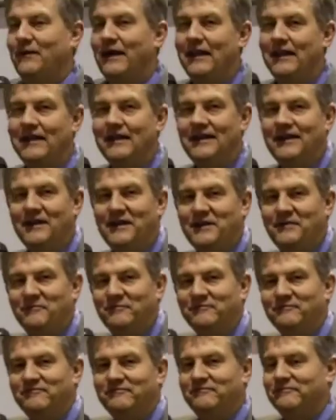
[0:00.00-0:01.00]

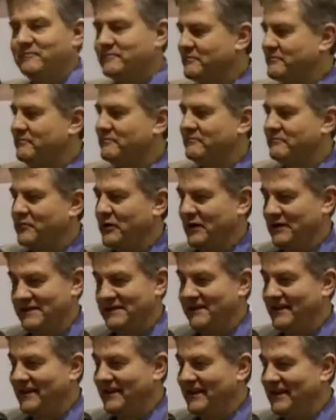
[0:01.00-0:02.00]
Well,
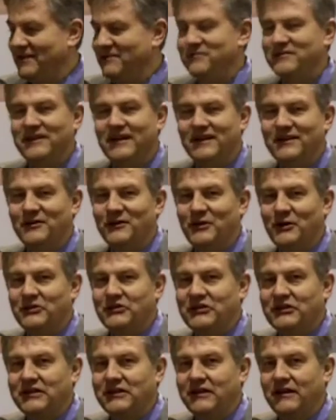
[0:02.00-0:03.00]
personally and
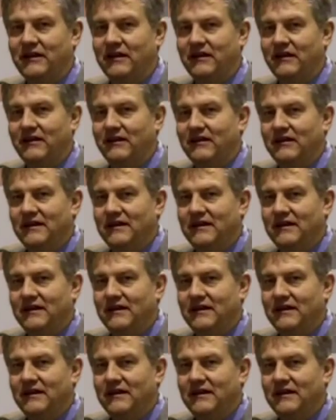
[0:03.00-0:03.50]
psychologically,